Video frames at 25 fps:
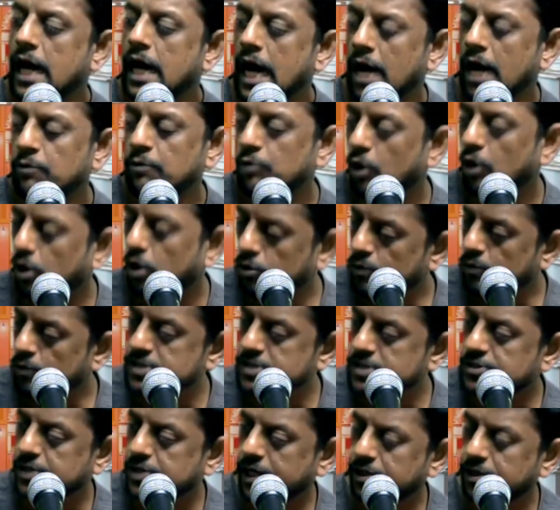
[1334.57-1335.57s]
i would always
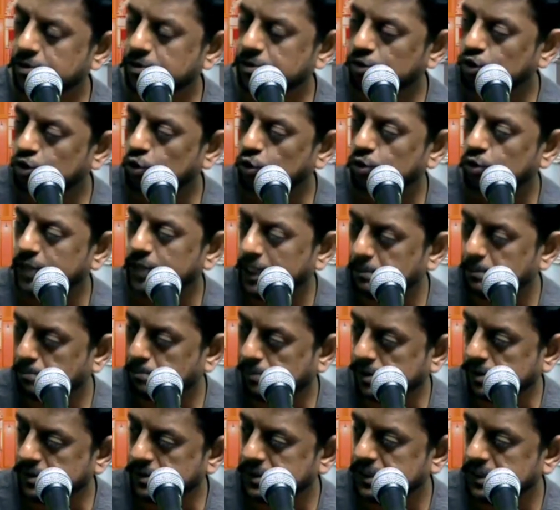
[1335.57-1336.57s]
try to show that
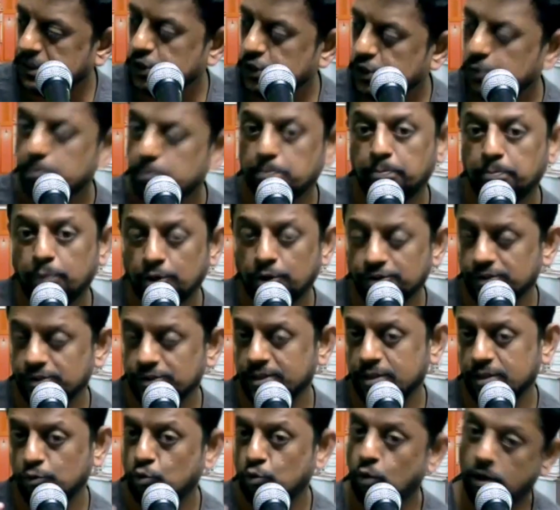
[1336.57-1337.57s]
person's
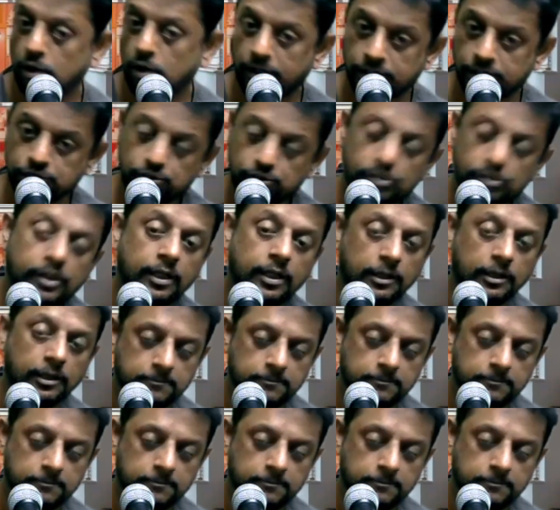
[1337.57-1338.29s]
positive qualities only